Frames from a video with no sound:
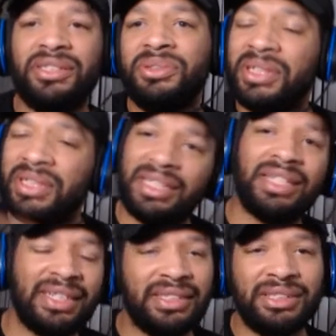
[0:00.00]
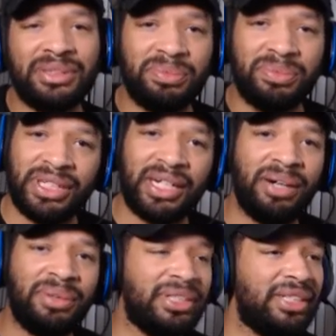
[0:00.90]
You can click and just check out
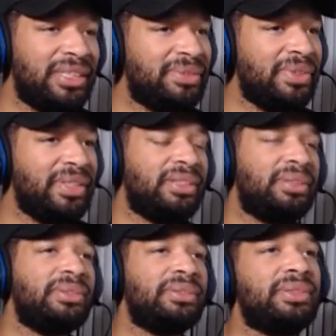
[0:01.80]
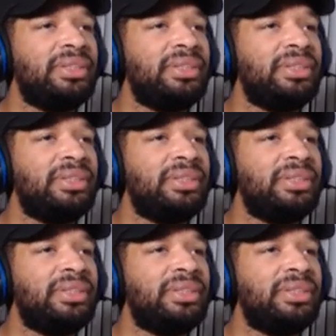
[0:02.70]
one of his videos.